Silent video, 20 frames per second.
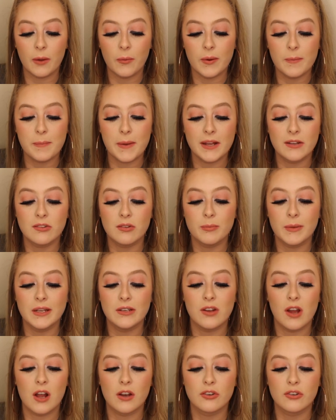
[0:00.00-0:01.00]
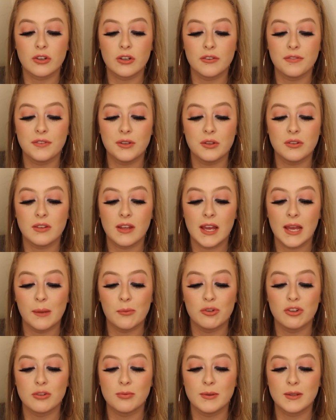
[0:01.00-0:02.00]
I went back to my doctor a few
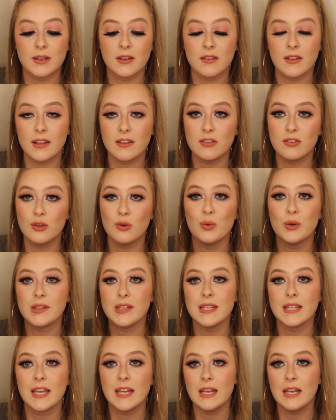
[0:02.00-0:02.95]
times just because I still wasn't